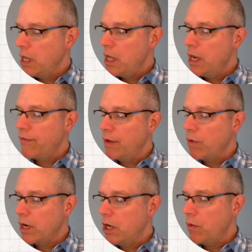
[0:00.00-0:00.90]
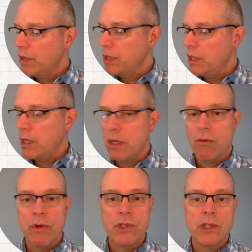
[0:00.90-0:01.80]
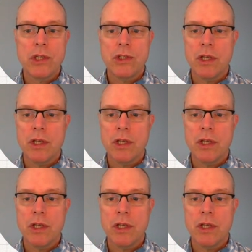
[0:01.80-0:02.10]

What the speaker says: And if they want to know what the resistance